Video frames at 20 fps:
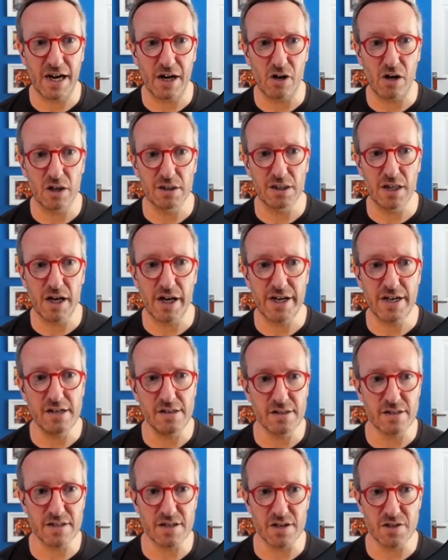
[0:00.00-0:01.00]
out a
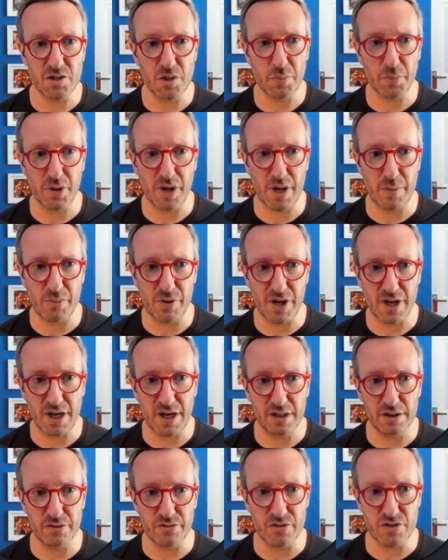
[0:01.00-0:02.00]
line that says the primary
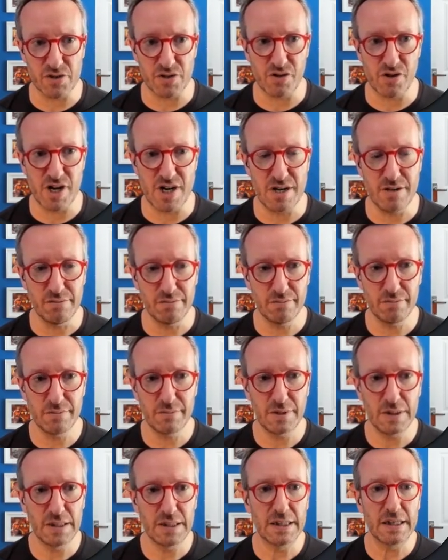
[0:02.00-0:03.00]
color is green,
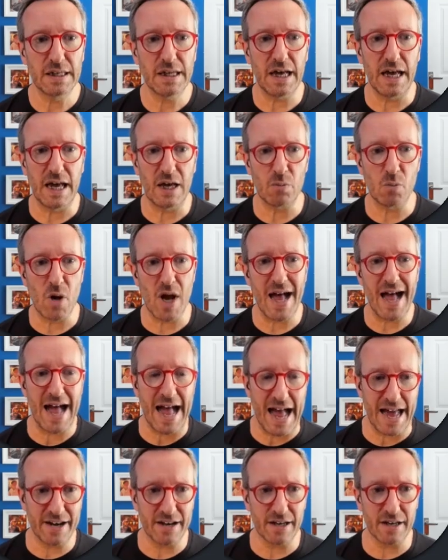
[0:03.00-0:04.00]
and we're
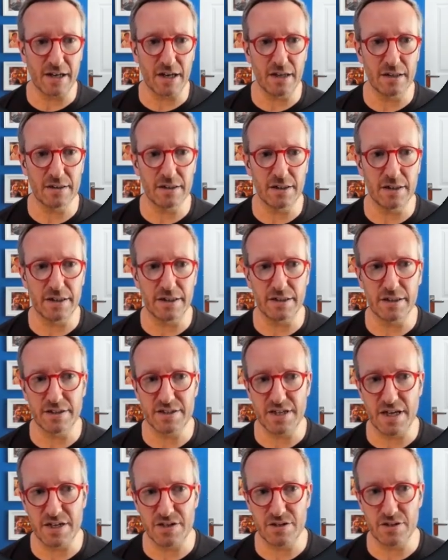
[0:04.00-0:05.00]
adding a line that
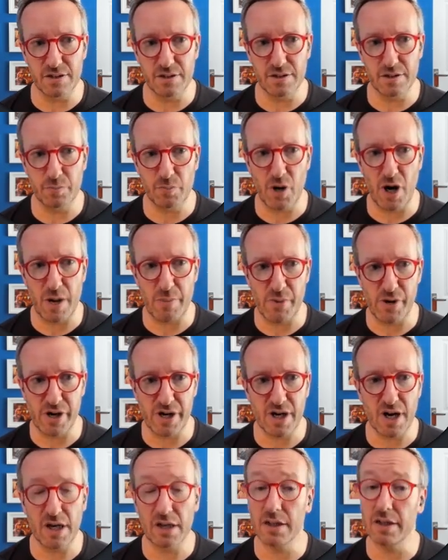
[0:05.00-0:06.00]
says the primary
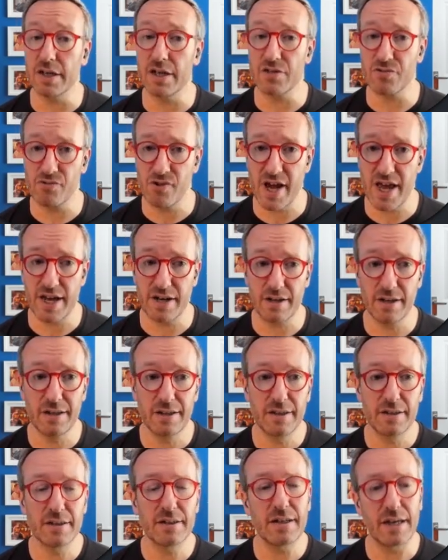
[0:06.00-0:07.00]
color is red,
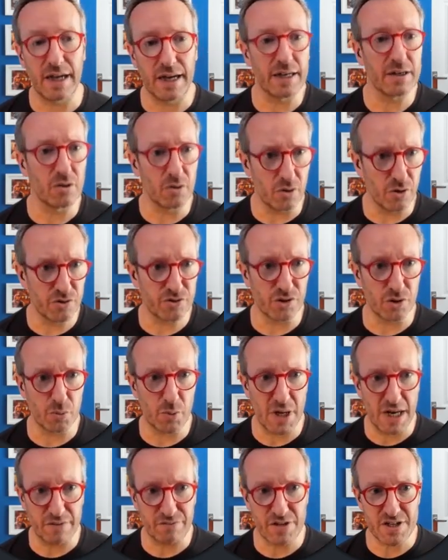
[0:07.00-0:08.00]
and also
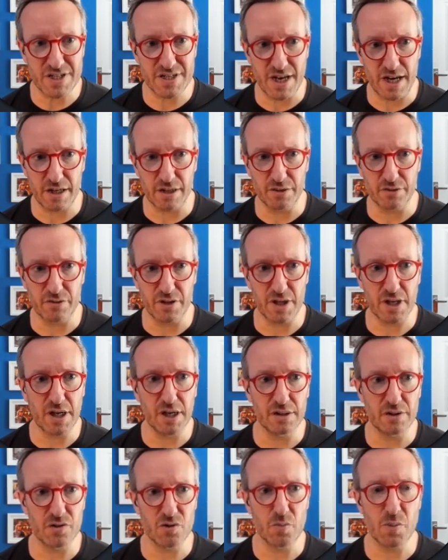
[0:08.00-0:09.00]
we have the secondary
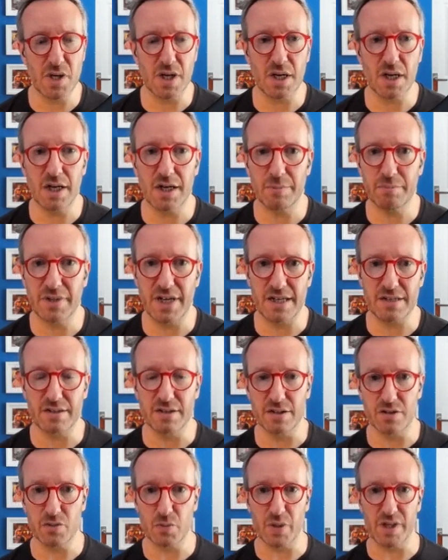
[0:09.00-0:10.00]
colors being updated as